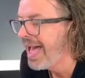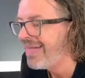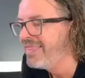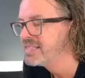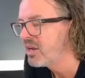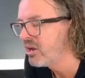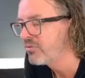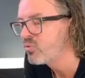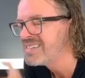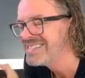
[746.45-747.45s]
And there's a lot
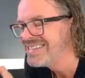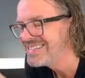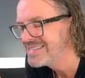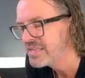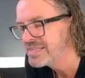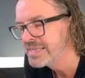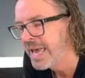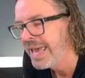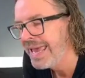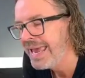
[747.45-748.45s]
of resistance
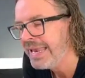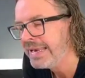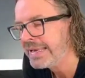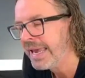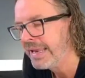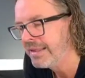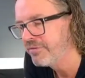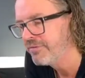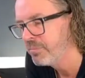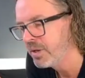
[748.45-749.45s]
in getting the
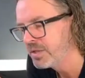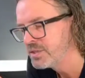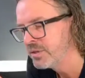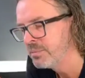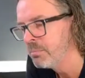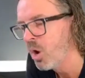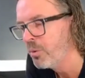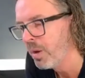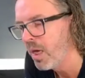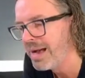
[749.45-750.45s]
fibula to
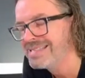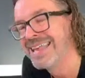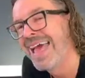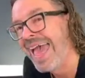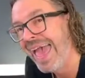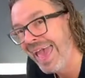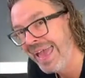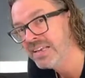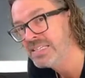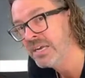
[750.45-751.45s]
mobilize
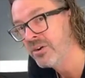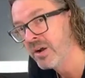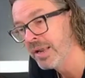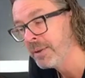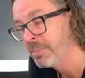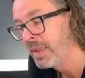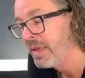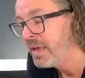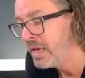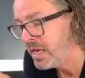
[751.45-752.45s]
anteriorly.
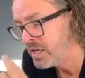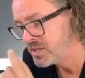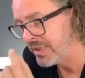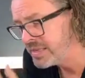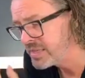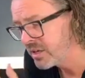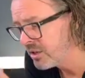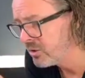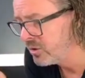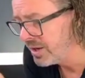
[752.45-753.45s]
So that's a
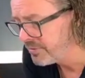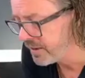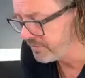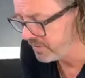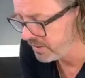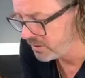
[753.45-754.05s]
clue.